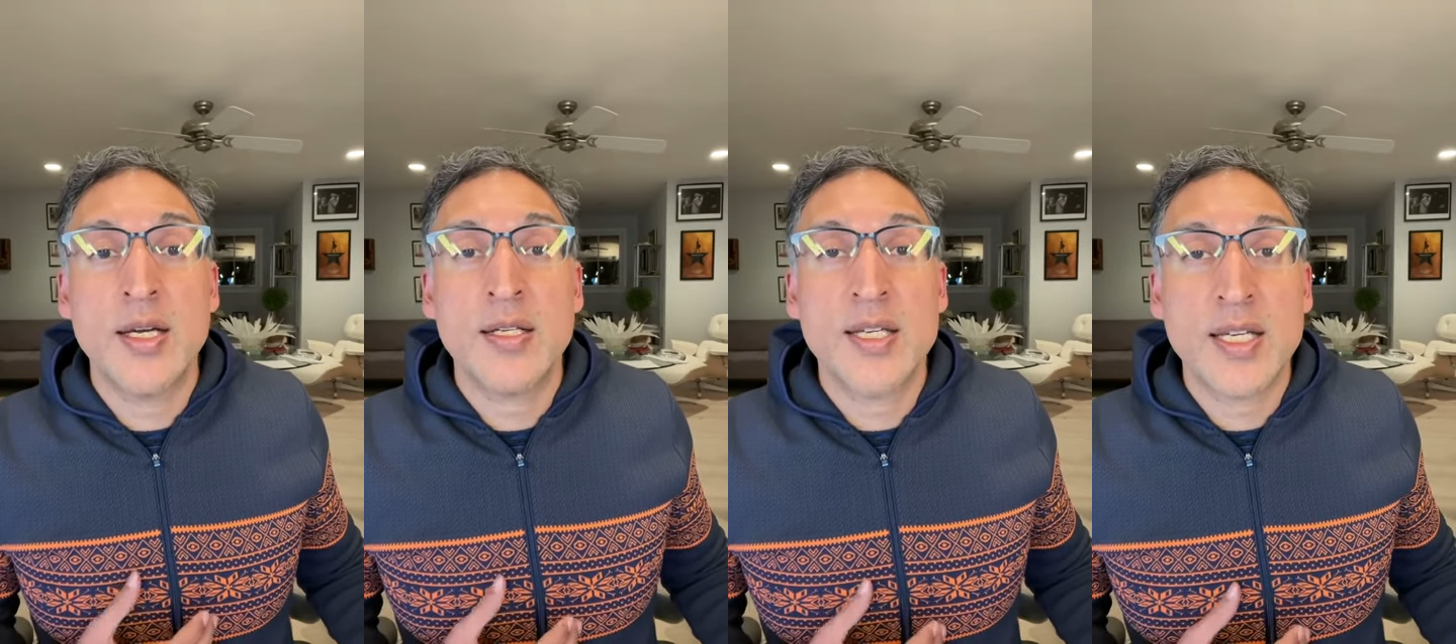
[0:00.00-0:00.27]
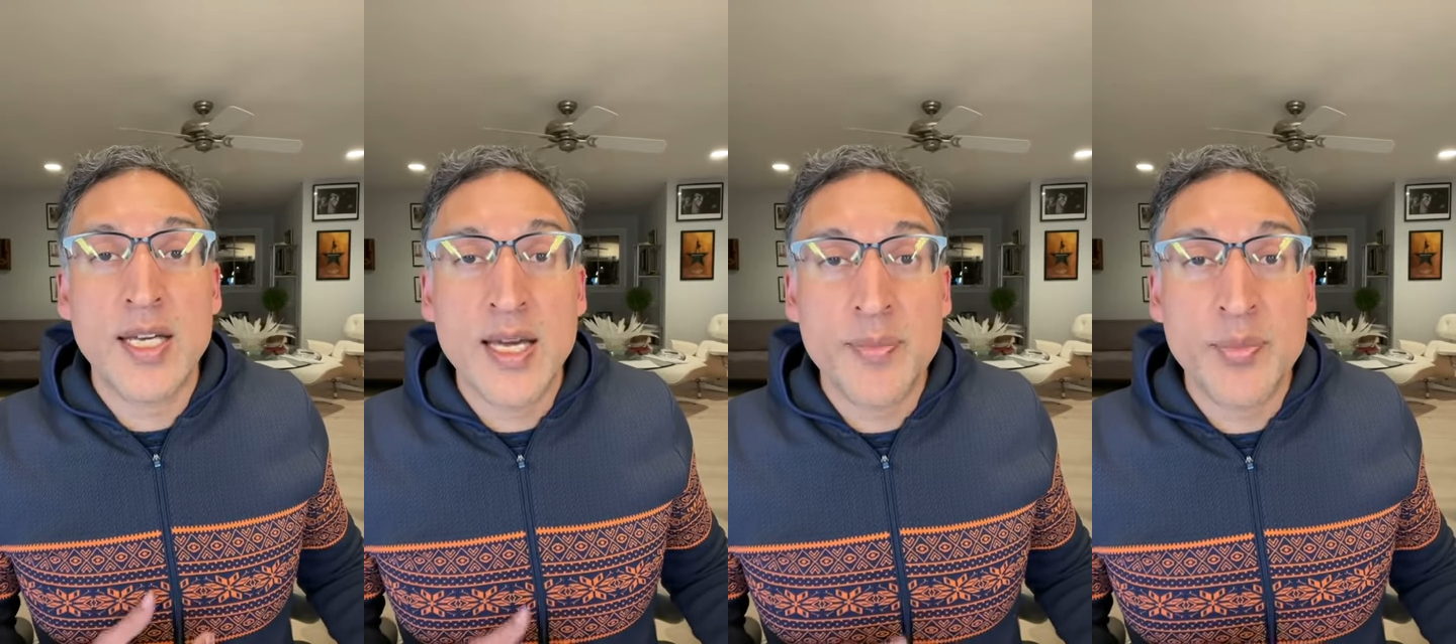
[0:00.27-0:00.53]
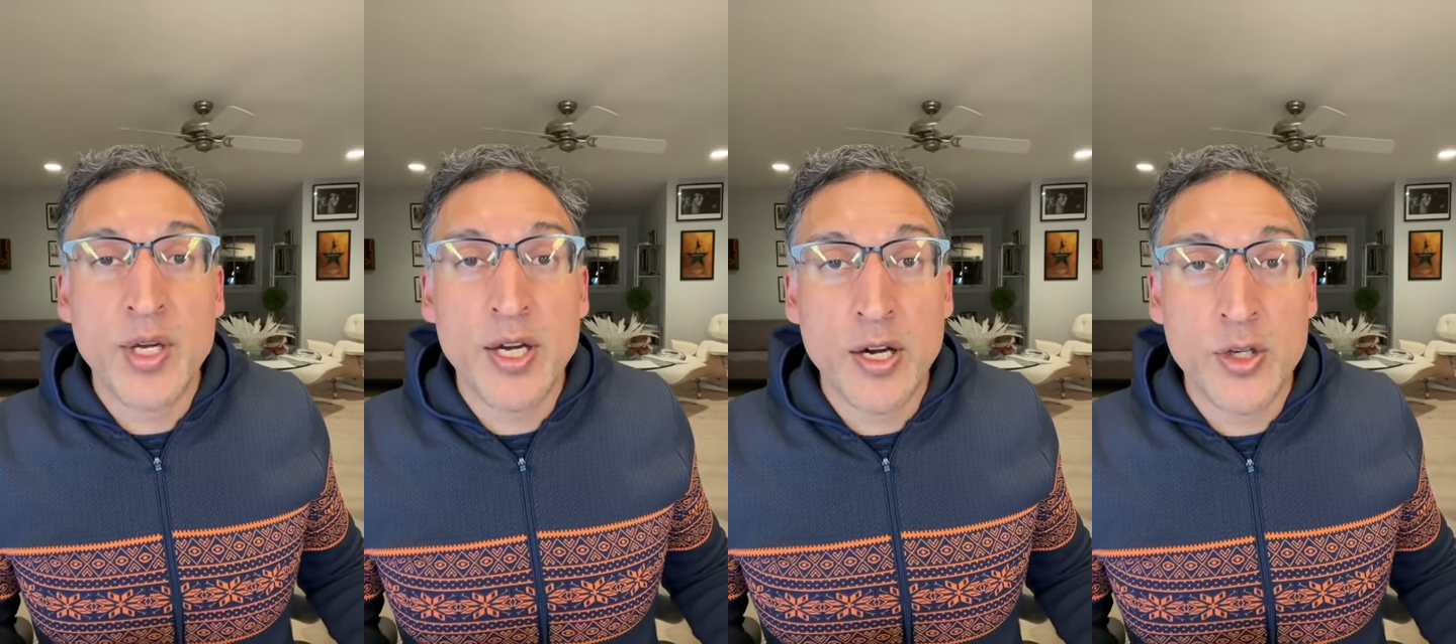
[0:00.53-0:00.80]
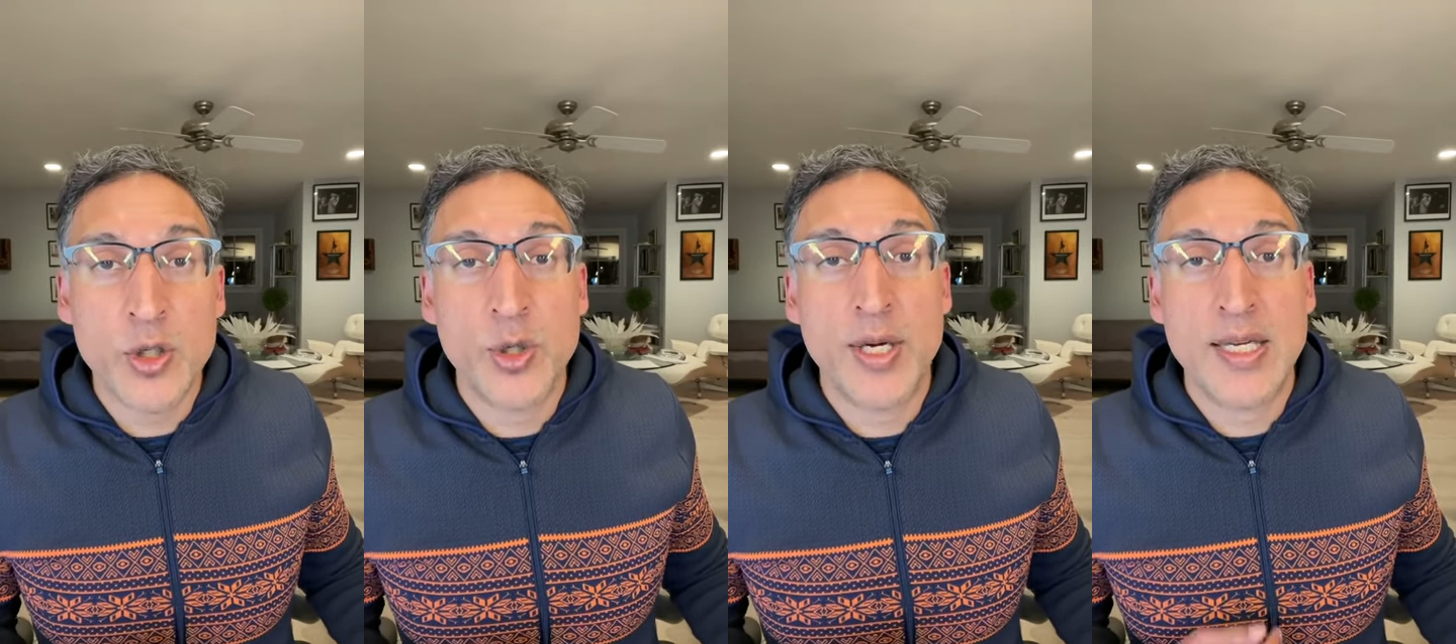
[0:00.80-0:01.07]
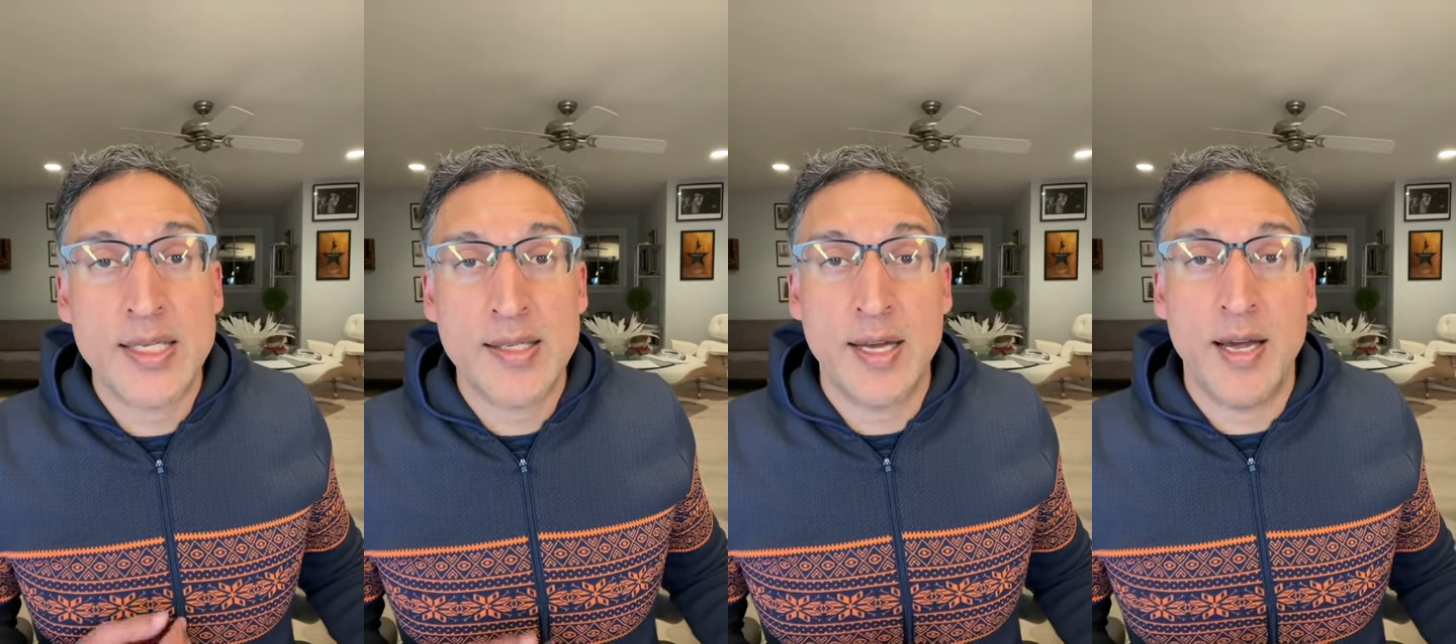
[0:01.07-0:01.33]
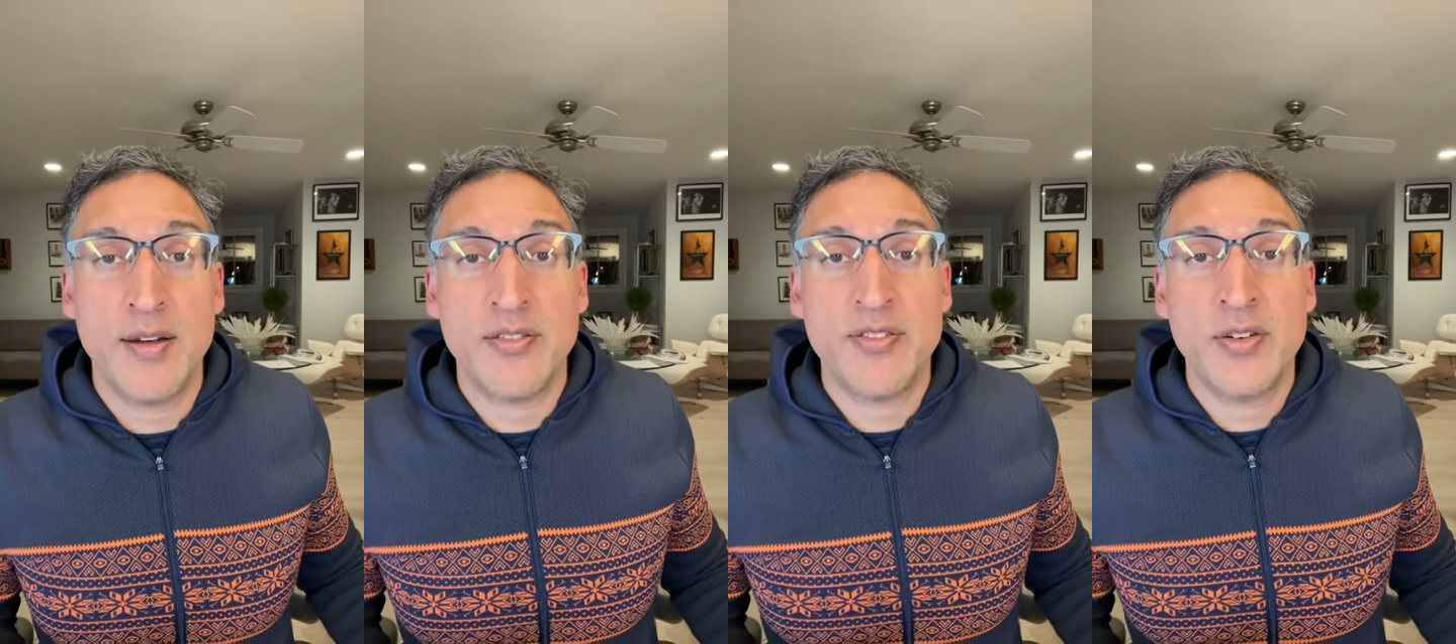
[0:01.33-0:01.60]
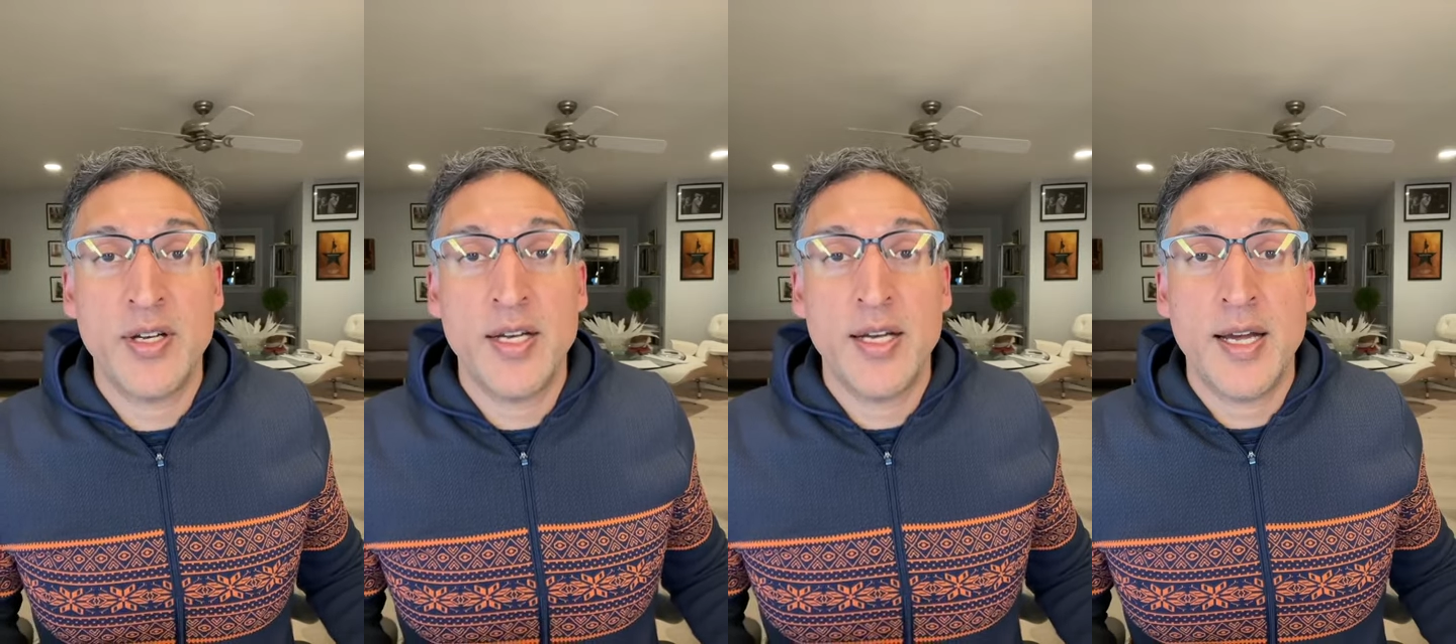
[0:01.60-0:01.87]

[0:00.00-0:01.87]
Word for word: to keep the country safe